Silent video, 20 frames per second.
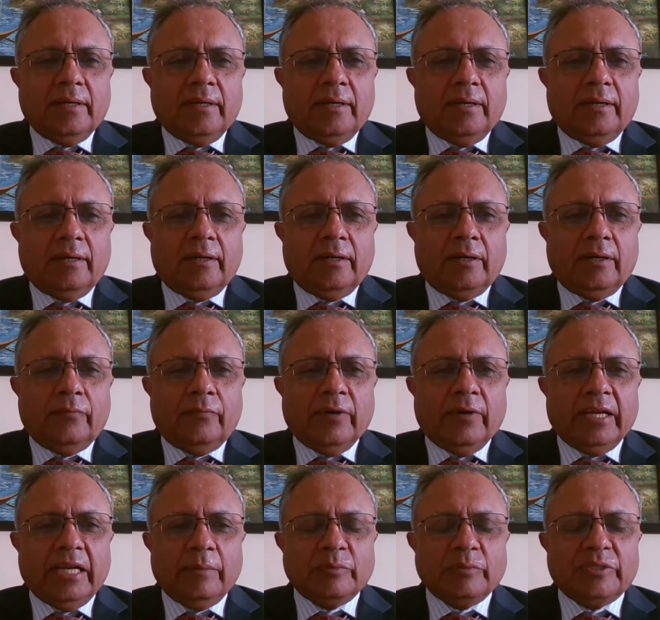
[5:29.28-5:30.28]
uh,
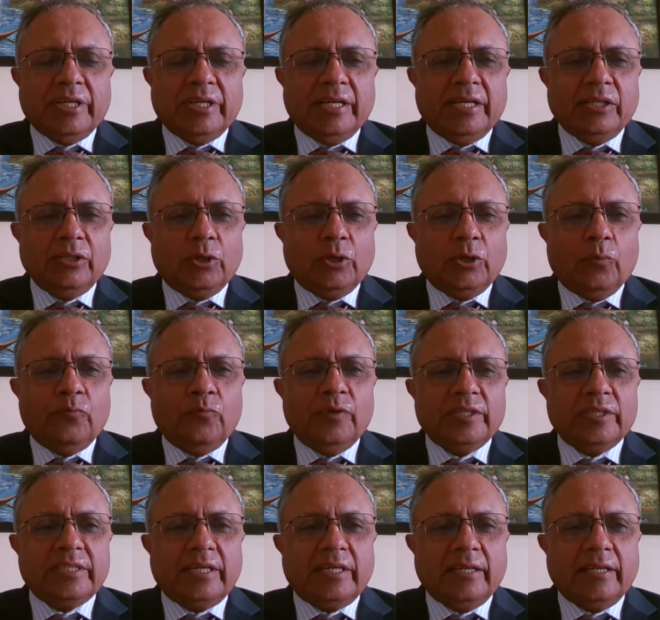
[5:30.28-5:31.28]
while I'm stating the
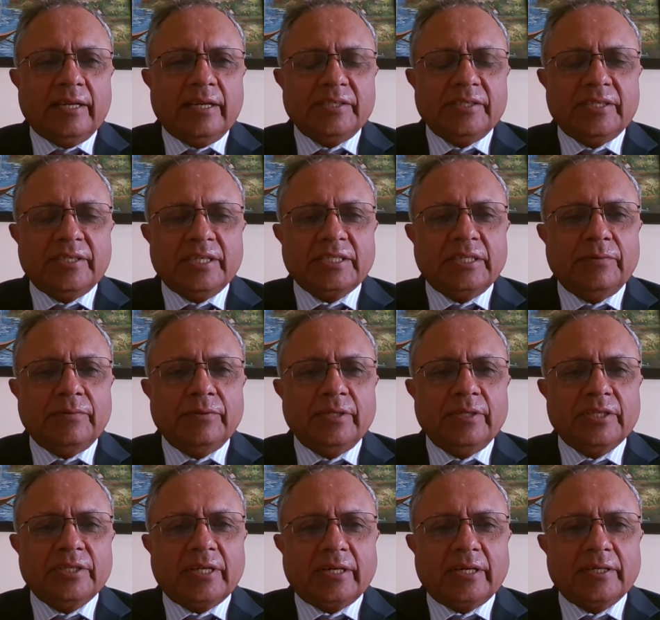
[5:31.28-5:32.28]
obvious, and Naresh has given
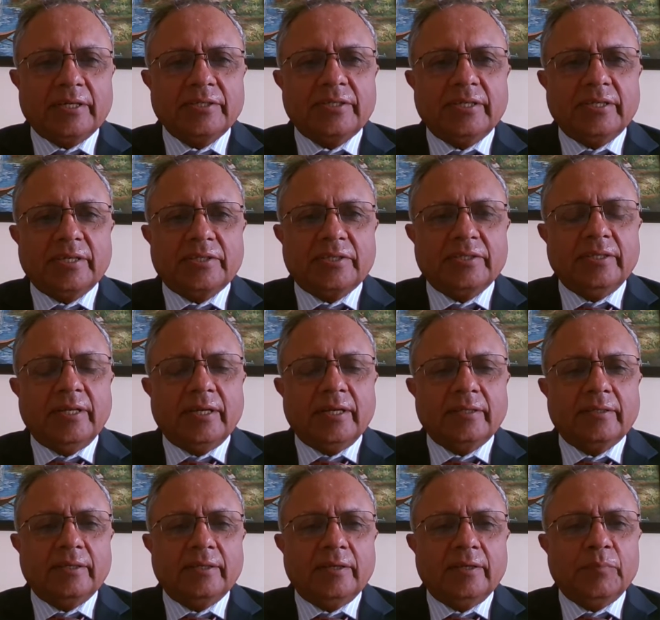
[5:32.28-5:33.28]
the statistics
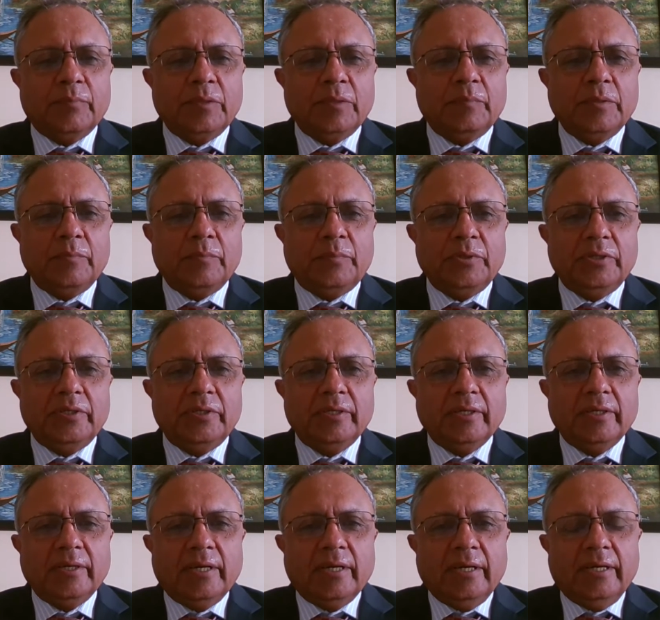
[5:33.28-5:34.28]
that uh, PPP
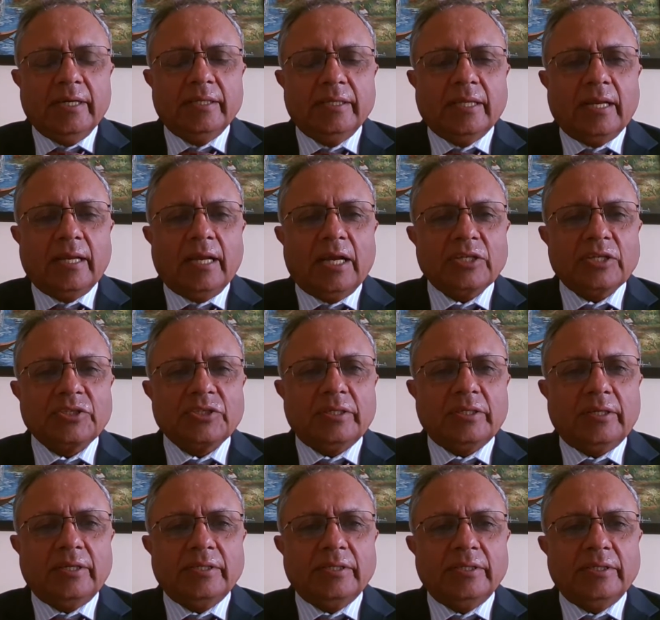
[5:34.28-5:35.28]
in the last
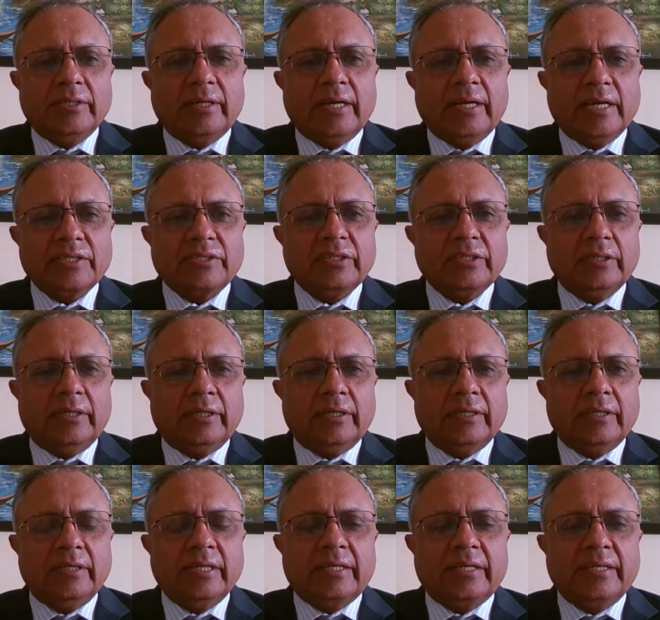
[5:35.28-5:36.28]
uh, year has uh,
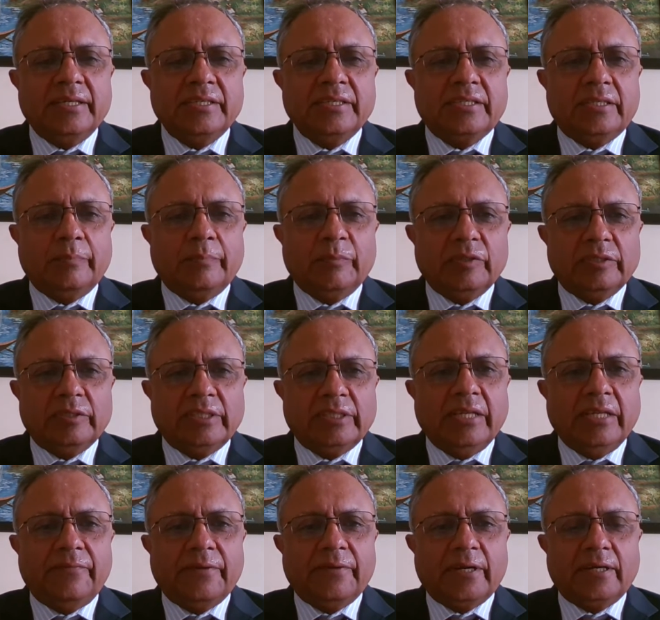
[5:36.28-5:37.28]
decreased
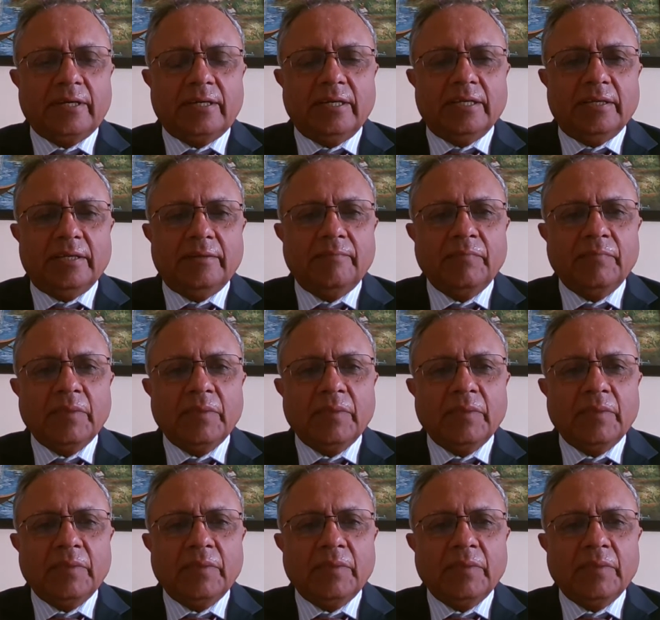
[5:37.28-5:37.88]
significantly,